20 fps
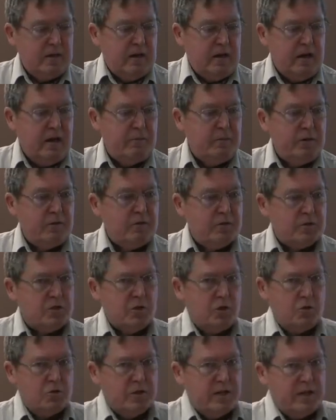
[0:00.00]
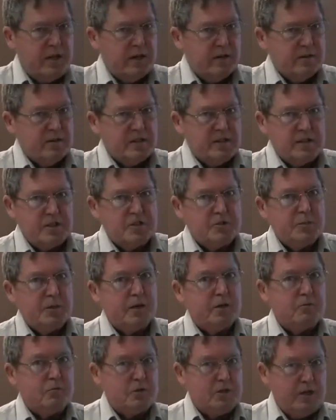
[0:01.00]
Uh, but we're told here that the
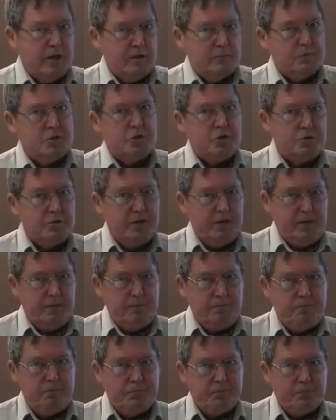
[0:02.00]
Spirit would come to him.